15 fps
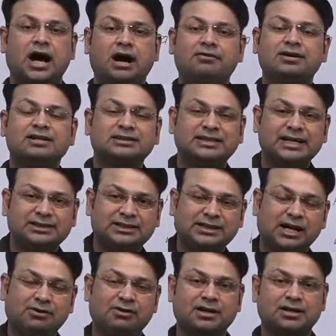our
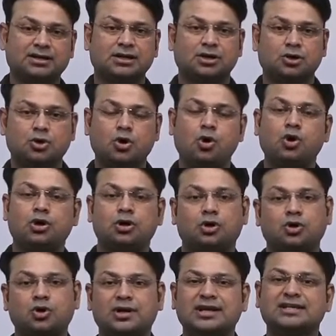deity, our god
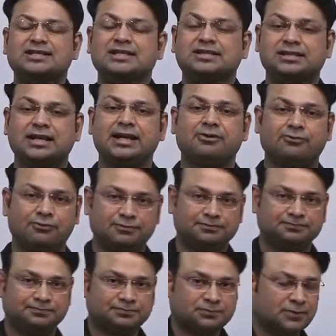or goddesses live,
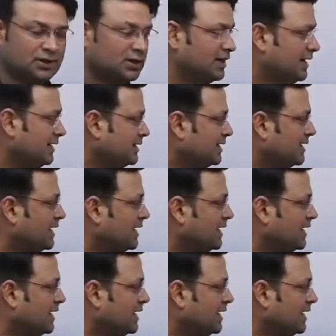right?